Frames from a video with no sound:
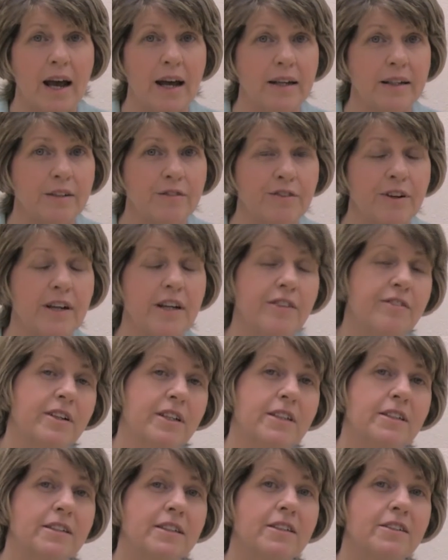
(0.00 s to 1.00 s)
And if I have
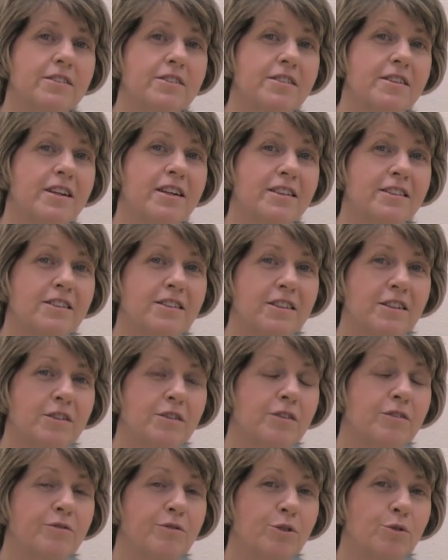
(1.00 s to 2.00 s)
anything to say to
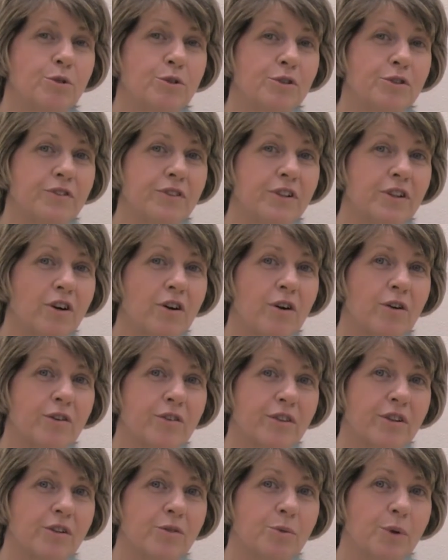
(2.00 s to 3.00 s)
the voters in Cork
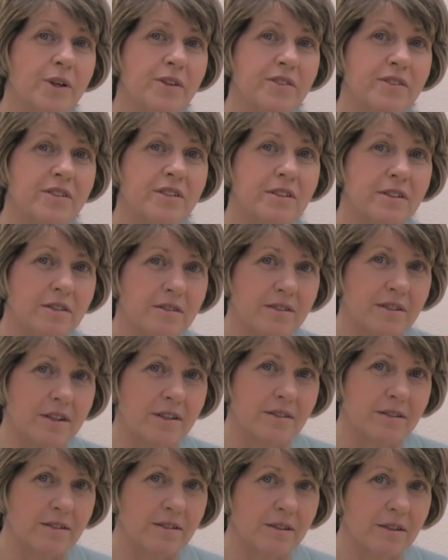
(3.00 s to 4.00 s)
South West, it is
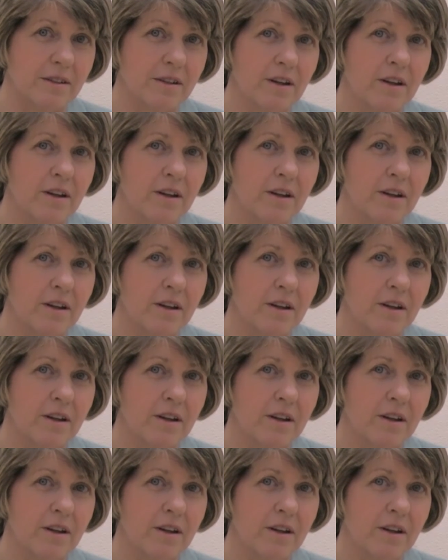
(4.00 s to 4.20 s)
this: